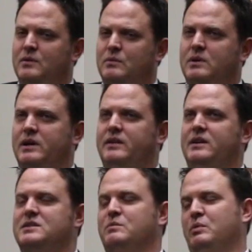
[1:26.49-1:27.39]
Well, I think
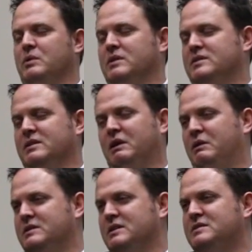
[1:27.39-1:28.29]
it's important to
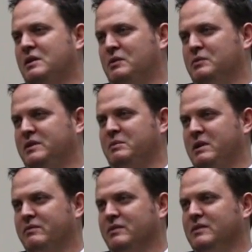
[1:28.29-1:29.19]
note it's a total team
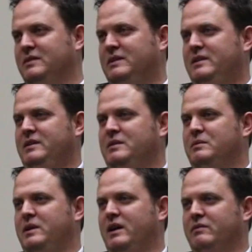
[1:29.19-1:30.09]
effort.
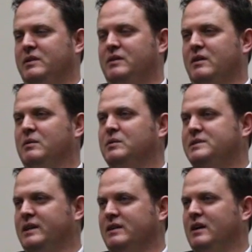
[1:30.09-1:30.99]
We have an incredible
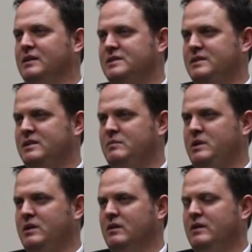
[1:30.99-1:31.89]
technology team
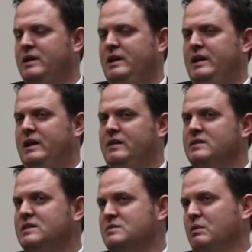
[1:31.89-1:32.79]
here, and
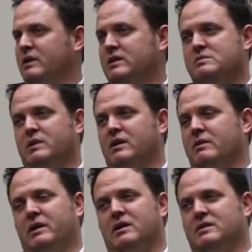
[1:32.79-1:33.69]
this is work that's been
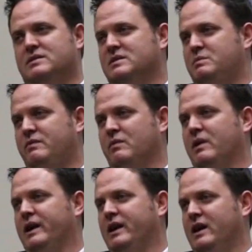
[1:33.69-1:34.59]
going on since before
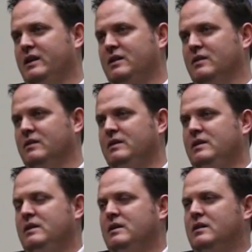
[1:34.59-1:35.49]
I got here.
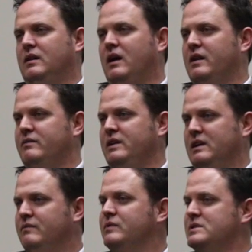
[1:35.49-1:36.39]
A lot of the
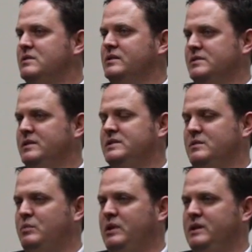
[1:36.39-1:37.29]
infrastructure that's
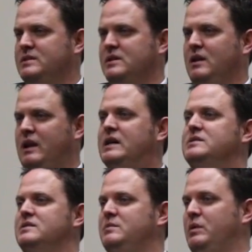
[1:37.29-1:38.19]
in place that allows
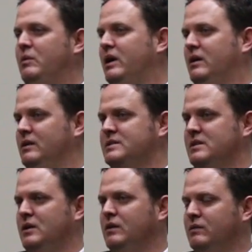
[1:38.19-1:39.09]
us to be wireless
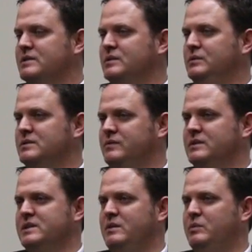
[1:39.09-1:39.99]
in all of our schools, for
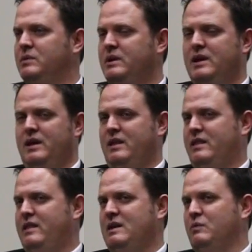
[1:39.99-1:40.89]
example,
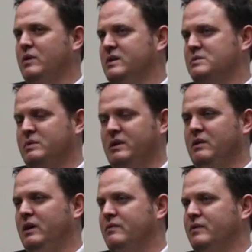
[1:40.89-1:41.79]
that work has been
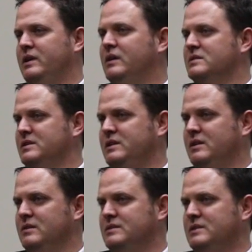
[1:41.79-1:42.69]
going on for years and
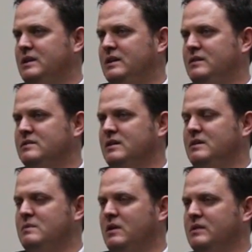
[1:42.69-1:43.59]
years, and
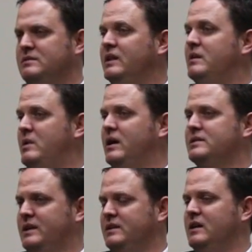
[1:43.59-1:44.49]
led by our
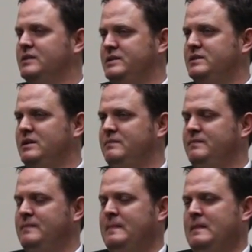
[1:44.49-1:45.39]
technology team.
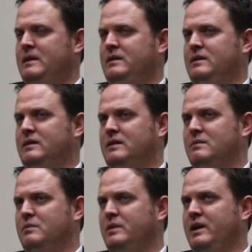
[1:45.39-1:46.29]

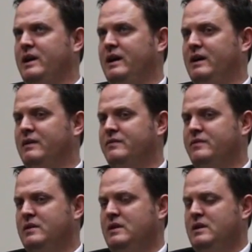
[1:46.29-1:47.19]
We have
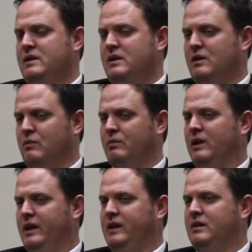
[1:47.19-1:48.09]
a
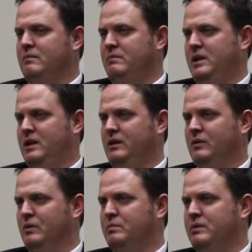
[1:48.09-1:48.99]
really committed
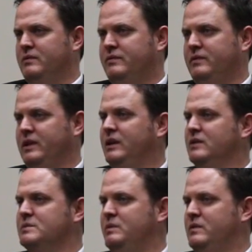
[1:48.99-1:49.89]
group of
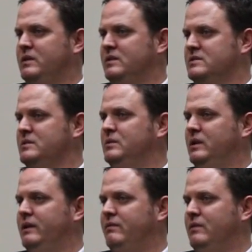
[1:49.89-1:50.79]
leaders, both at the school
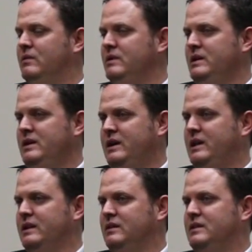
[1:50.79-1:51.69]
level and
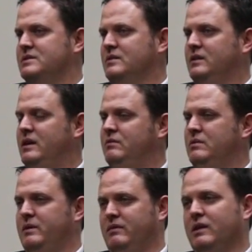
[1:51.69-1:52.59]
at the district level,
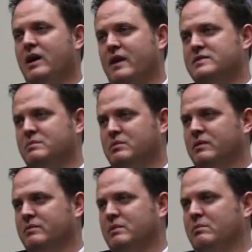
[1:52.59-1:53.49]
and we have a lot of
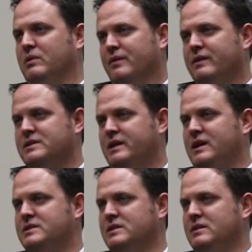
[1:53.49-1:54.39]
support from our Board of
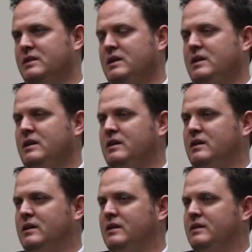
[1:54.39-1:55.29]
Education
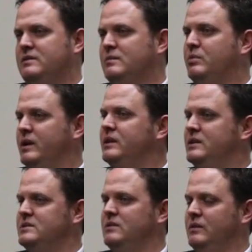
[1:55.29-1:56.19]
to bring
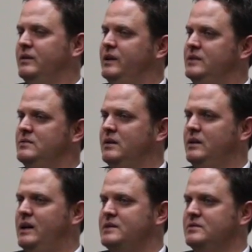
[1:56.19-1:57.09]
digital learning into our
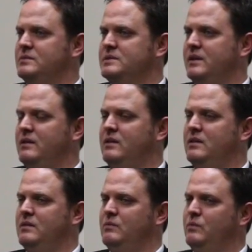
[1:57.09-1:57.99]
classrooms. I think
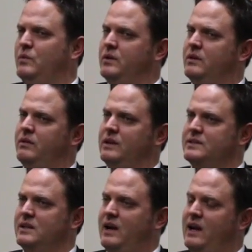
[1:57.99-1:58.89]
that one of the things
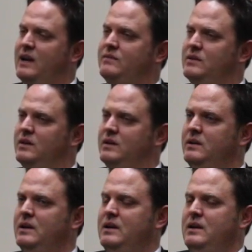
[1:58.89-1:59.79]
that I have done
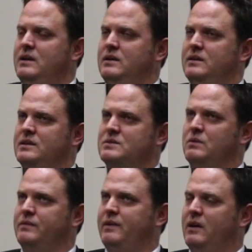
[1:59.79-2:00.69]
is
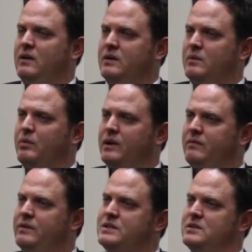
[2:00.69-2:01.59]
work very hard to bring a
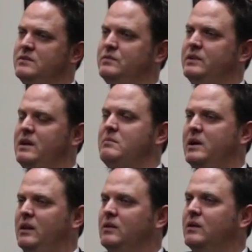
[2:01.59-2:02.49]
vision of what that
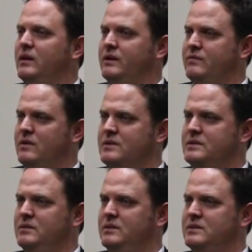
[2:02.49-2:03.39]
might look like for our
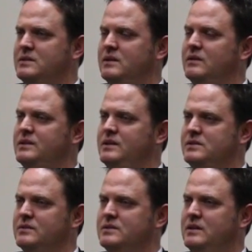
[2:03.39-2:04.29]
students and our
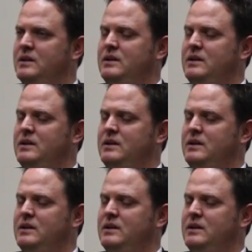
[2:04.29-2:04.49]
teachers.